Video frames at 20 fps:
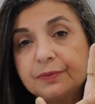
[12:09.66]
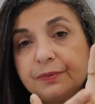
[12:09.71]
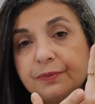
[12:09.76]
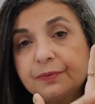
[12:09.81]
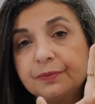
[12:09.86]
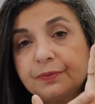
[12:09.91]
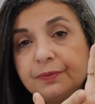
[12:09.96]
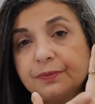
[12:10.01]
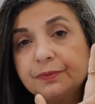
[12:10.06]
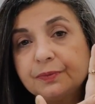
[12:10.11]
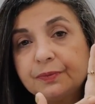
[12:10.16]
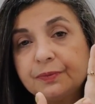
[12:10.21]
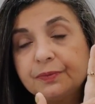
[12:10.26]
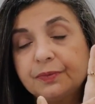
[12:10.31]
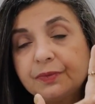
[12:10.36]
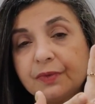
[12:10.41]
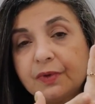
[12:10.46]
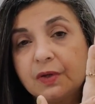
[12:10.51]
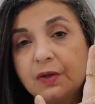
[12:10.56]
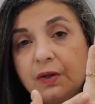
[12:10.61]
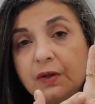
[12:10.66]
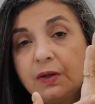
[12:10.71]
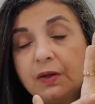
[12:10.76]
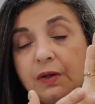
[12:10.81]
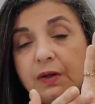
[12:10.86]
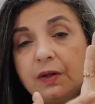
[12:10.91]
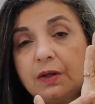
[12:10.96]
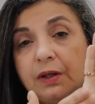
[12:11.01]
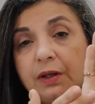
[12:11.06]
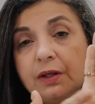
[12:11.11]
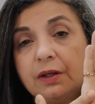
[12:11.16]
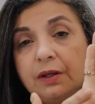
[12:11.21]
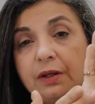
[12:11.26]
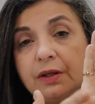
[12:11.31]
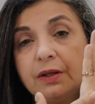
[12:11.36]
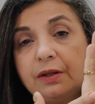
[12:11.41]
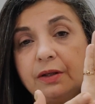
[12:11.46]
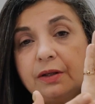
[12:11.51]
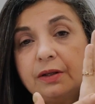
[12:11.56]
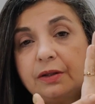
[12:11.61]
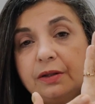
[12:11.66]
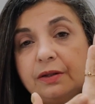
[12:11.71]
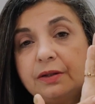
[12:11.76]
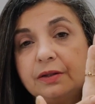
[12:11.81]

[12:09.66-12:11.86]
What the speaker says: Nothing is said.